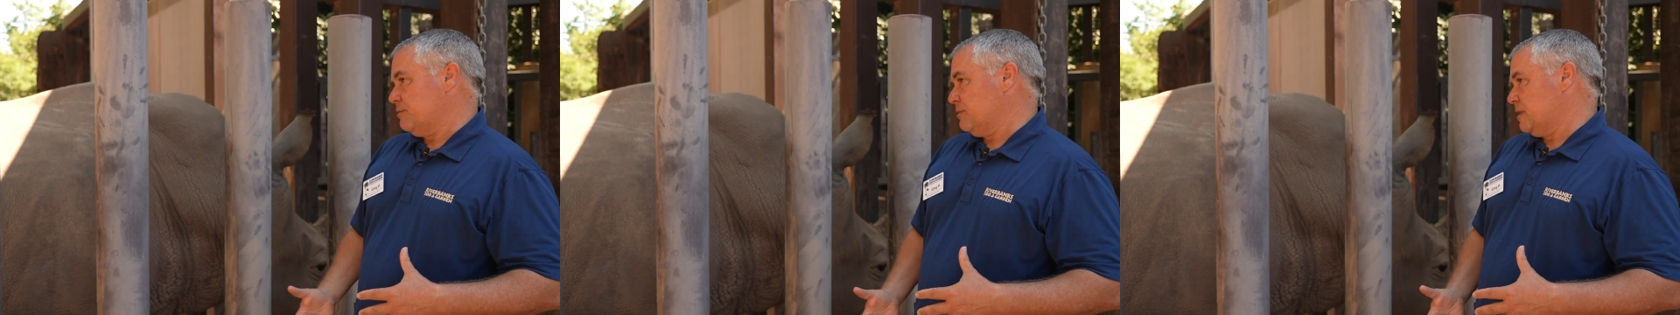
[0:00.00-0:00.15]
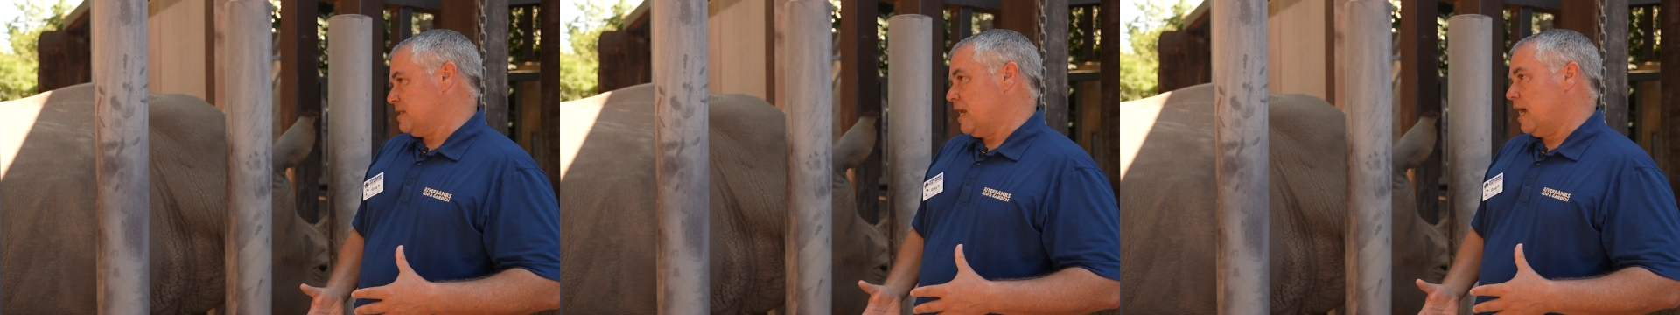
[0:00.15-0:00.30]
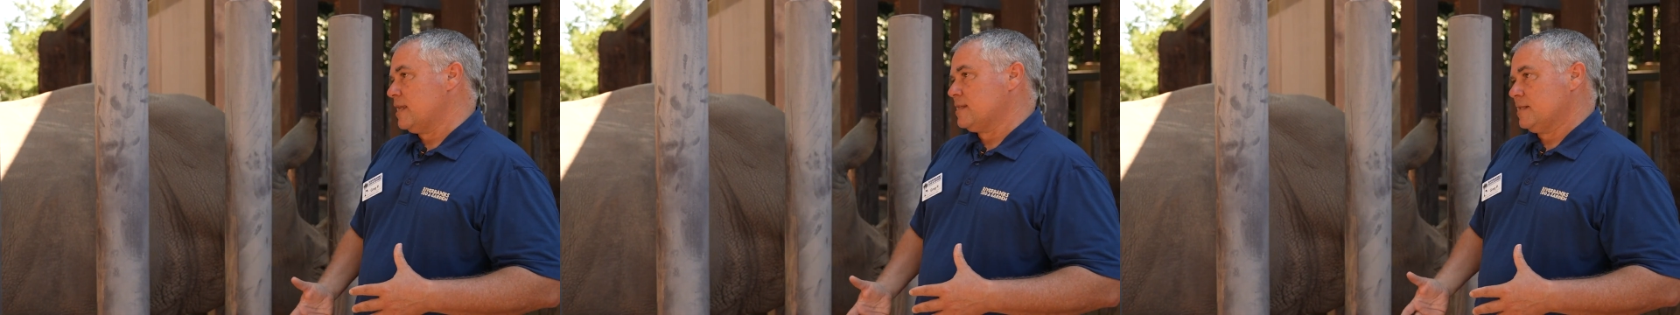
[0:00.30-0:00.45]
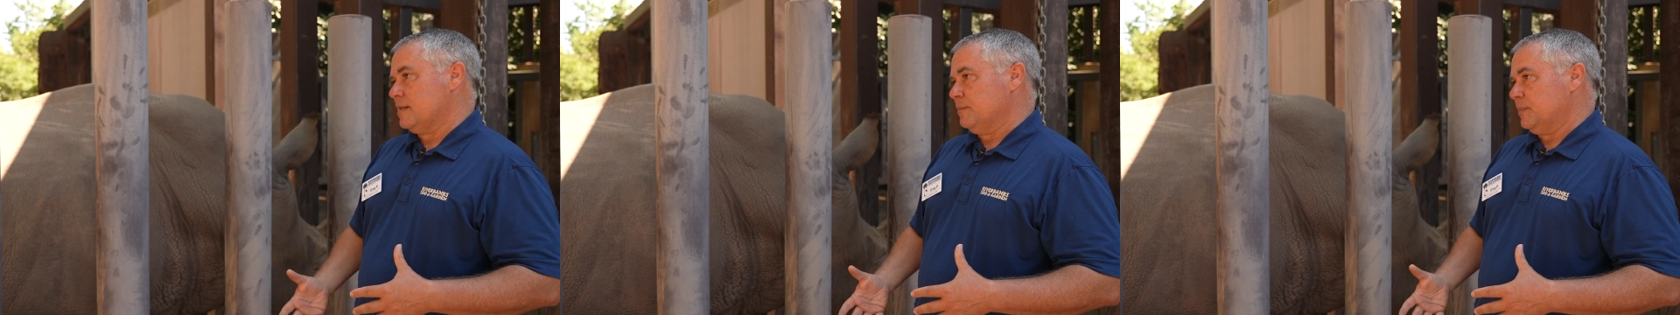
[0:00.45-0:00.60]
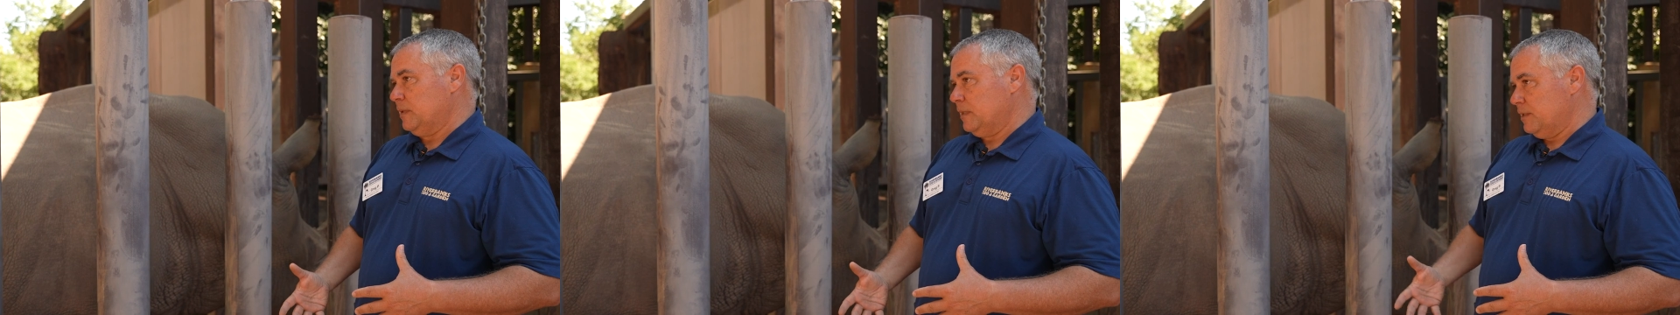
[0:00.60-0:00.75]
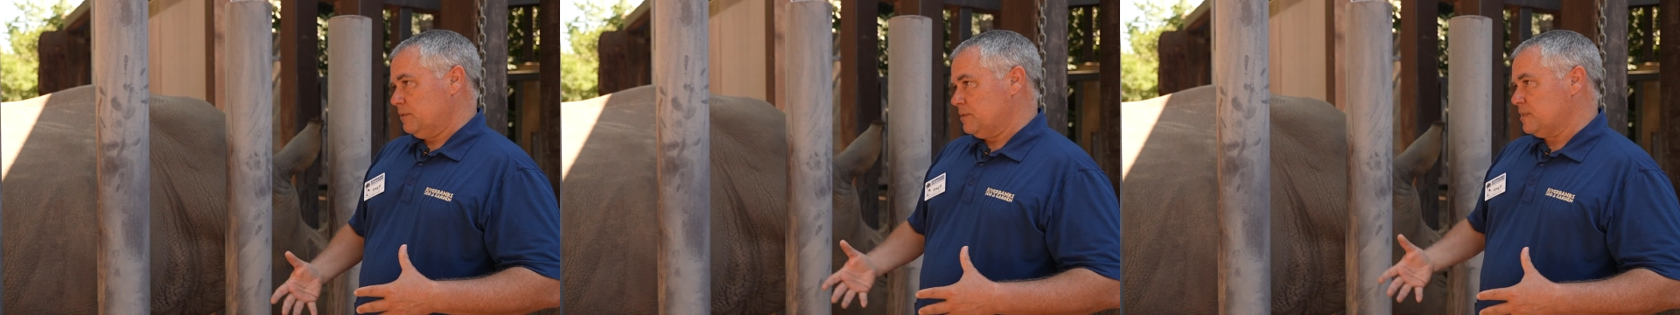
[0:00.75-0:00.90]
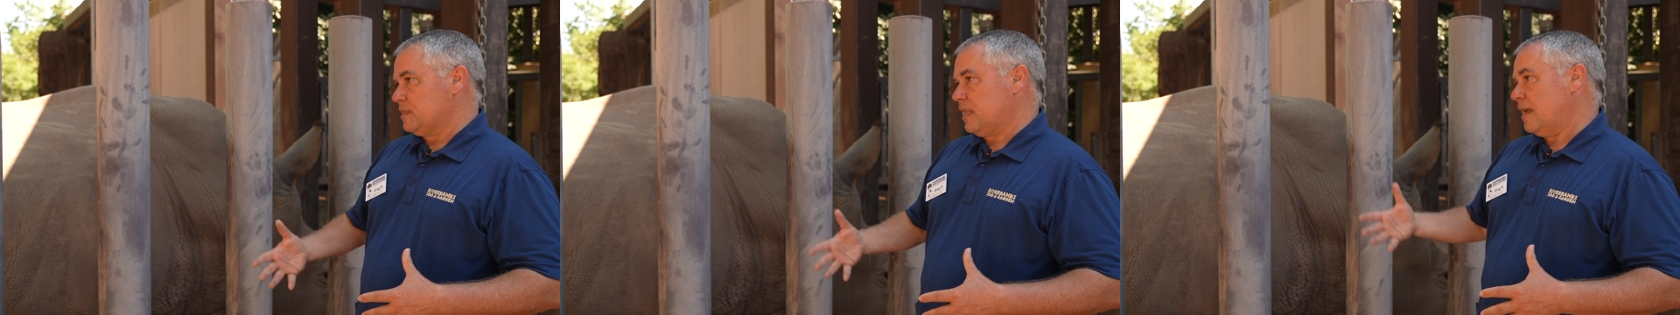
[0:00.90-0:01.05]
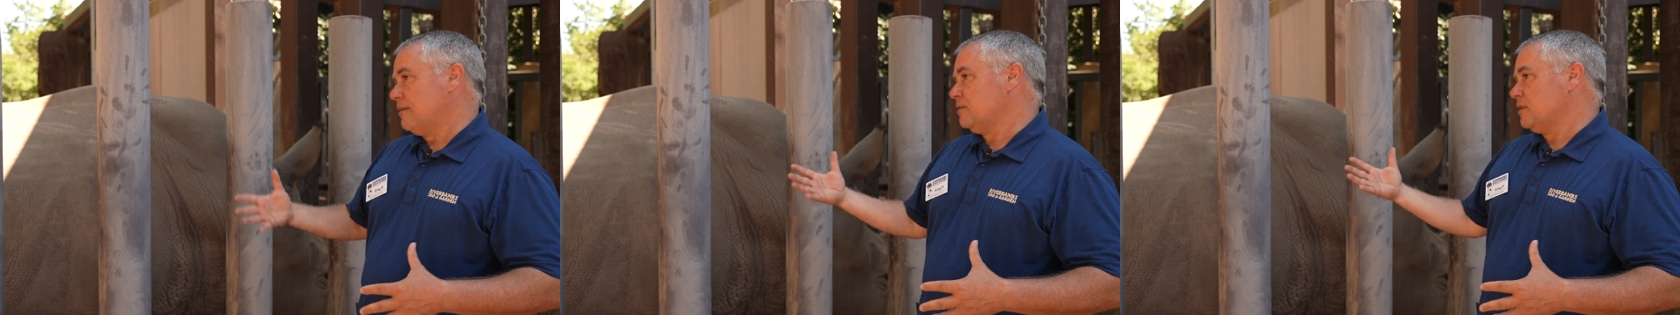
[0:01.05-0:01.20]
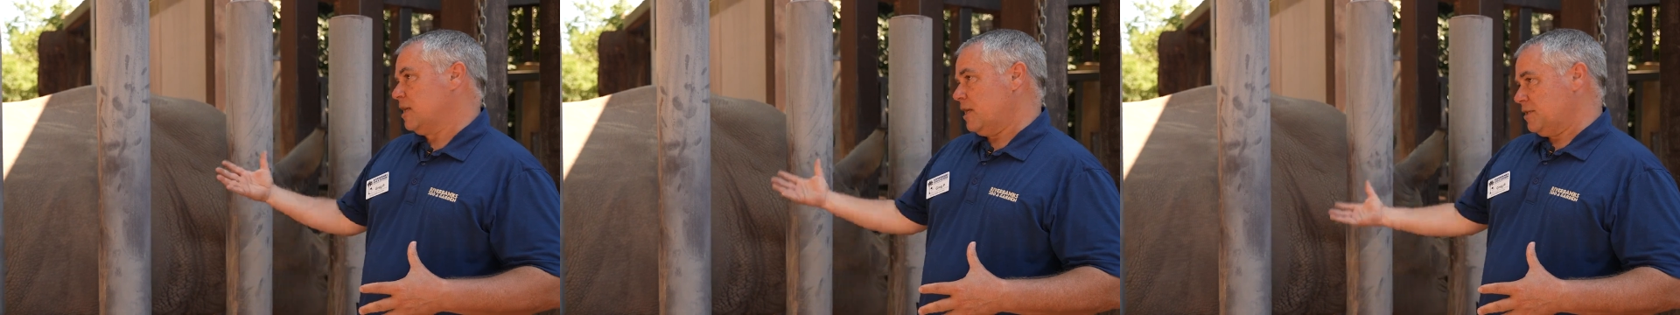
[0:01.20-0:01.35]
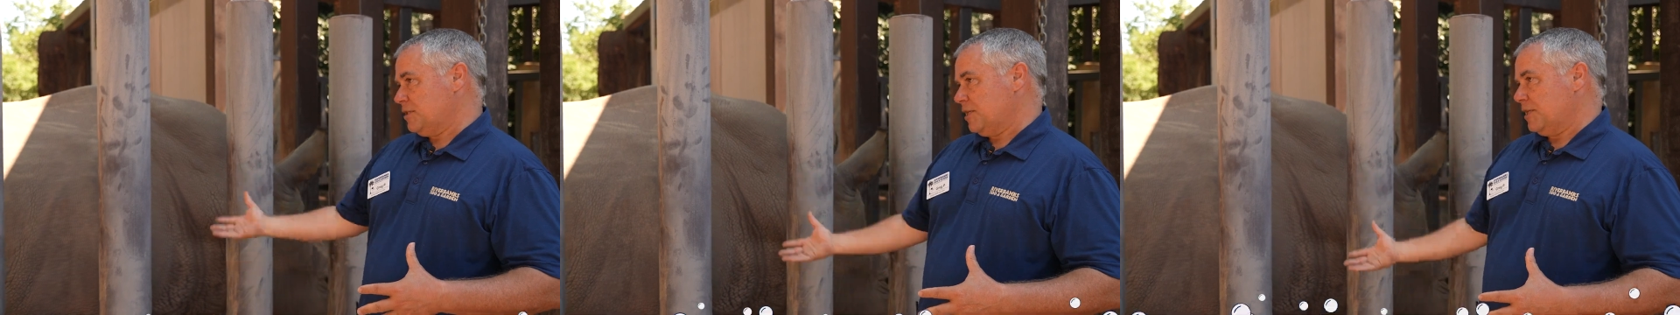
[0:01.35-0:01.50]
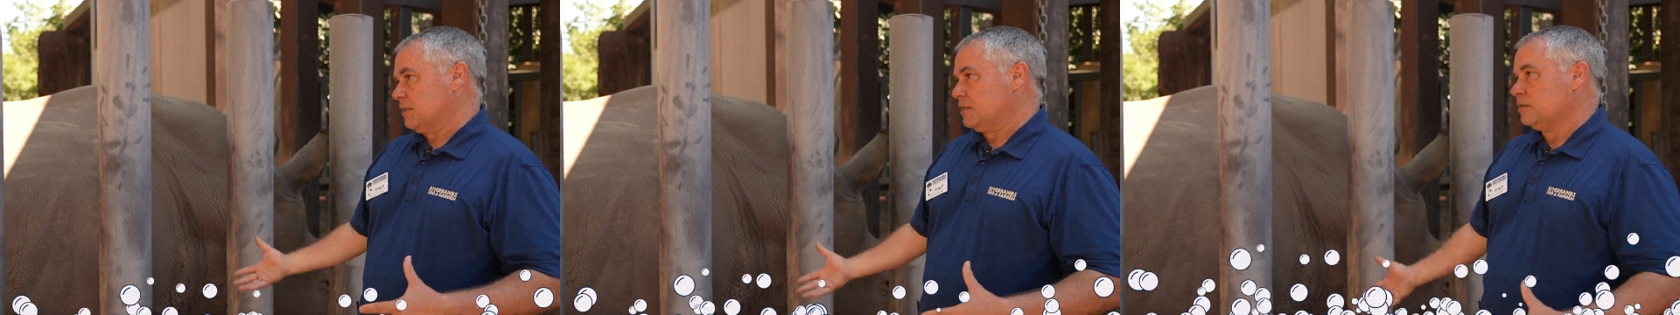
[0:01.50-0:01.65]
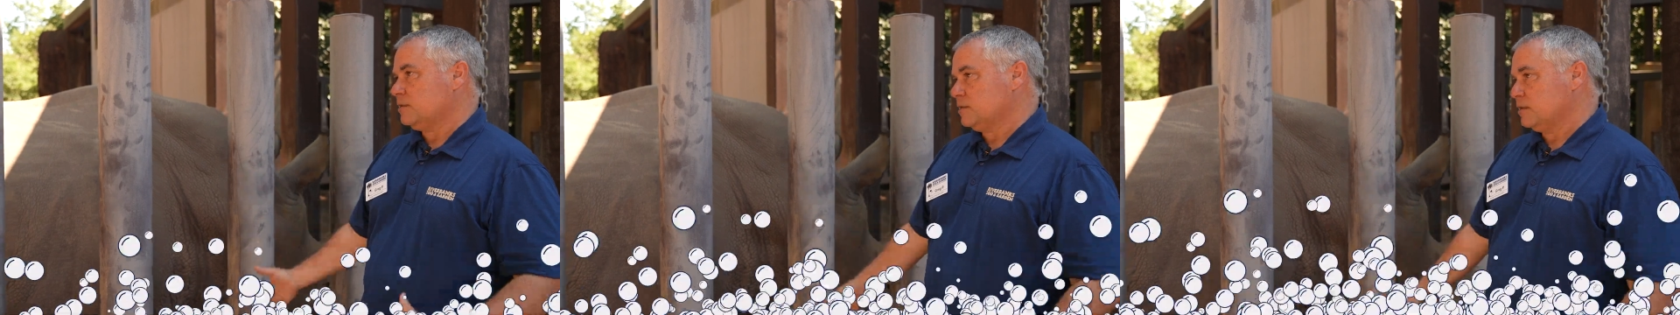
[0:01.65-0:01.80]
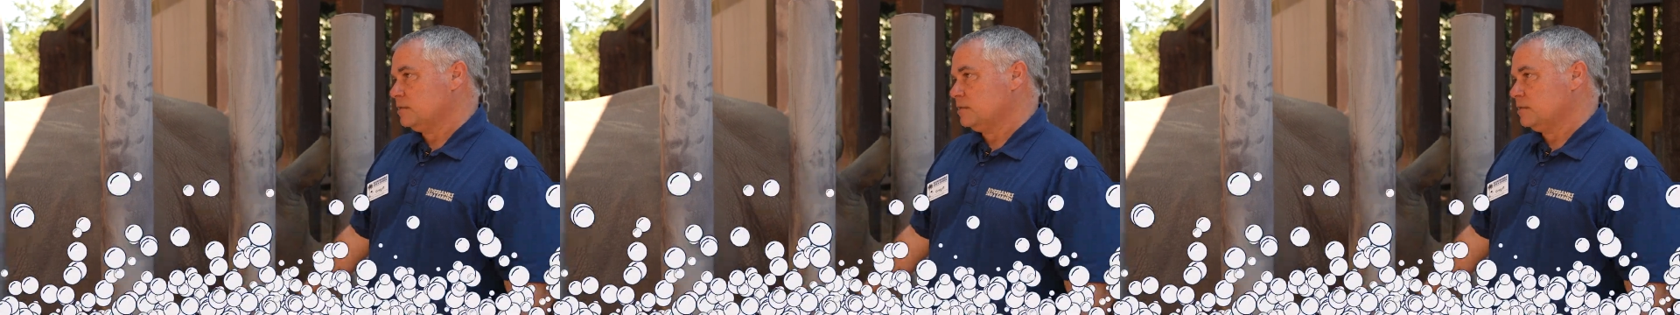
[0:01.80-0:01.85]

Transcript: it was not simple, it was life changing.